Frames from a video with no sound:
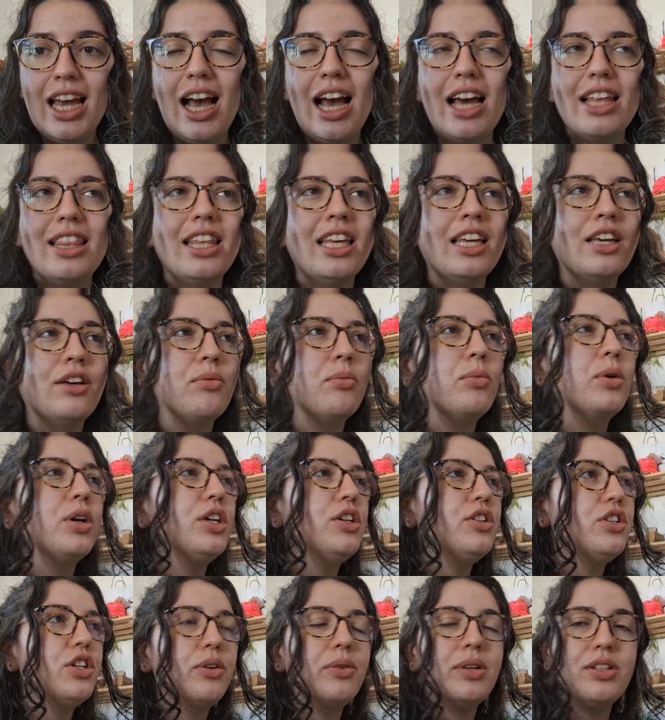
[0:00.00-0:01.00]
I think what
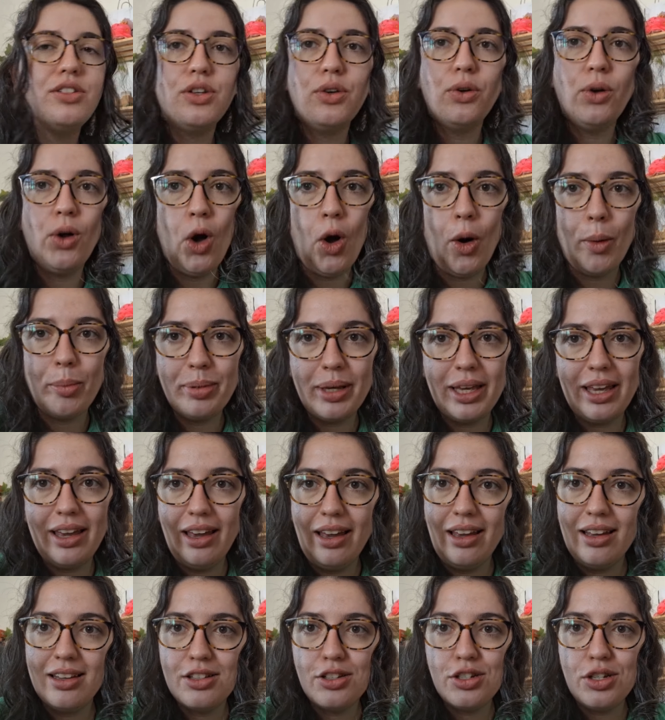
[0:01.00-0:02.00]
you do is you copy
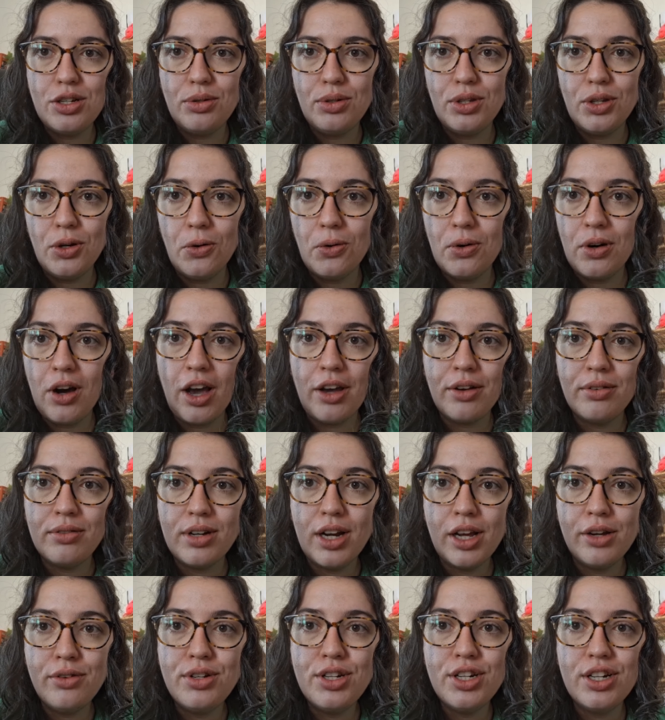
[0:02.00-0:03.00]
it to your own
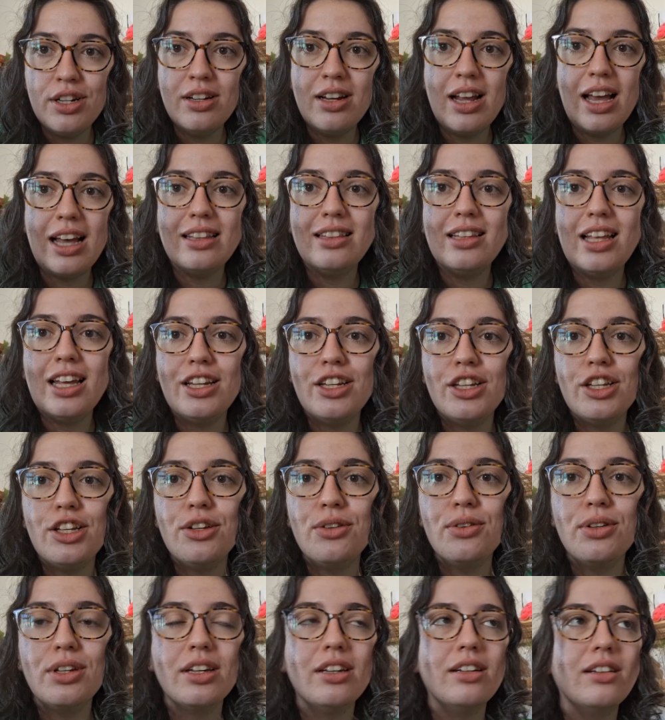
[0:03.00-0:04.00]
Notion, and then
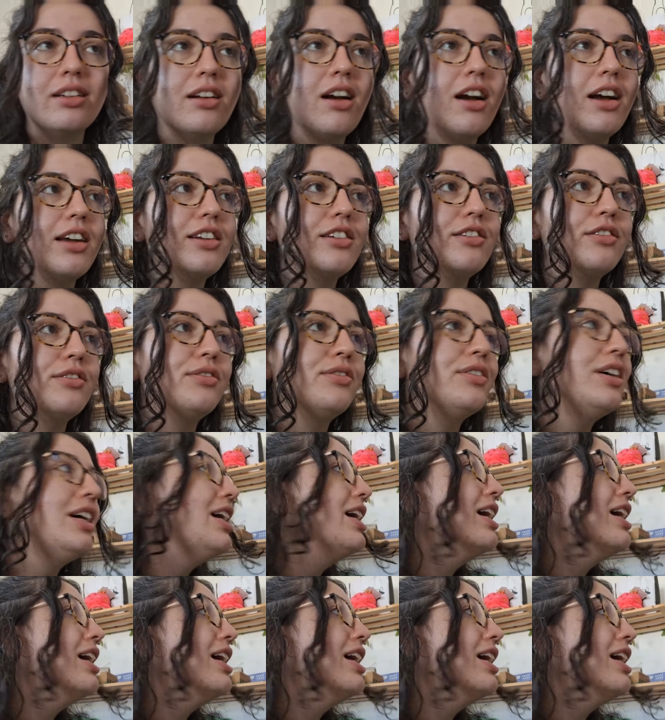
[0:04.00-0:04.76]
you can kind of